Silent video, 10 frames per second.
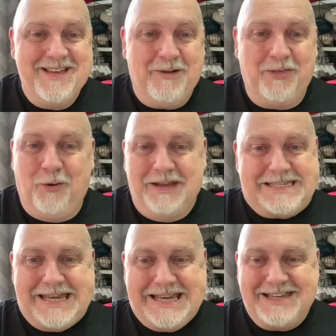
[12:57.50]
I thought I
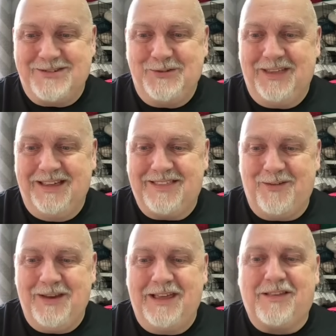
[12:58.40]
daren't do that, so
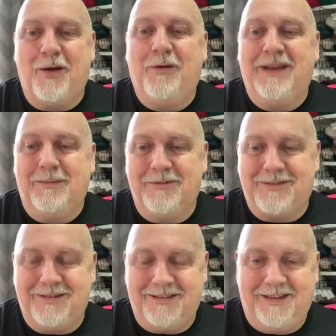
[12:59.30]
let's go on
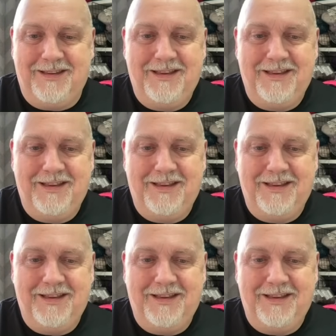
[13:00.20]
Amazon,